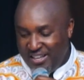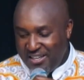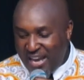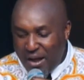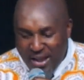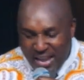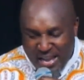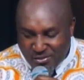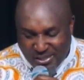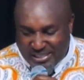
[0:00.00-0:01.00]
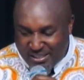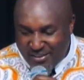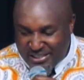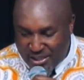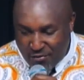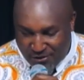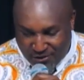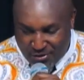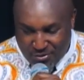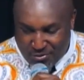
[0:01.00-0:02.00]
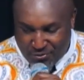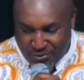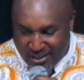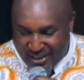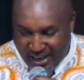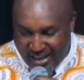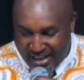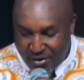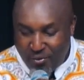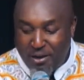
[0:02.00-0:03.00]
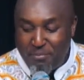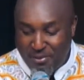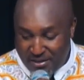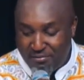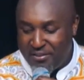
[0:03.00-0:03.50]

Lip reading: Why it was Ziva Jehovah's or Fungiraga? Why behave?